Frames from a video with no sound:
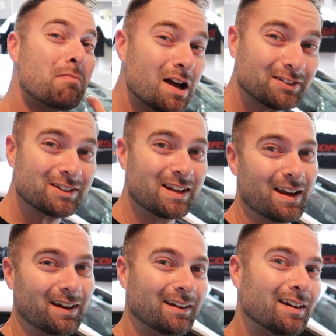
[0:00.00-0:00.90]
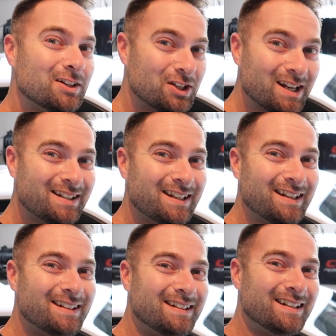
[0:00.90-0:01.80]
Mustang
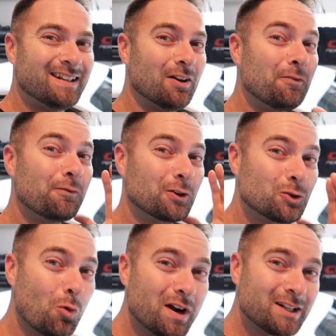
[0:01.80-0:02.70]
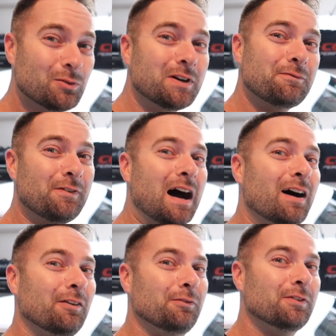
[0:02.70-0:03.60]
GTD for
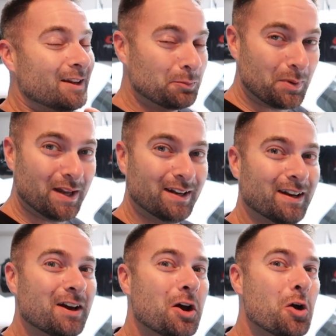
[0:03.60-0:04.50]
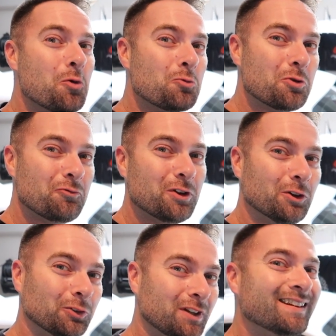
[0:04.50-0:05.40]
2025 has been
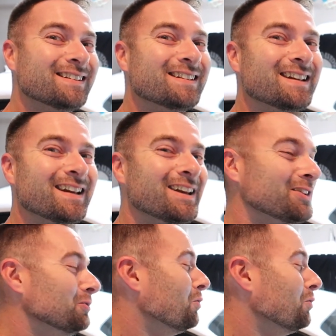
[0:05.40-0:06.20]
revealed. And this thing is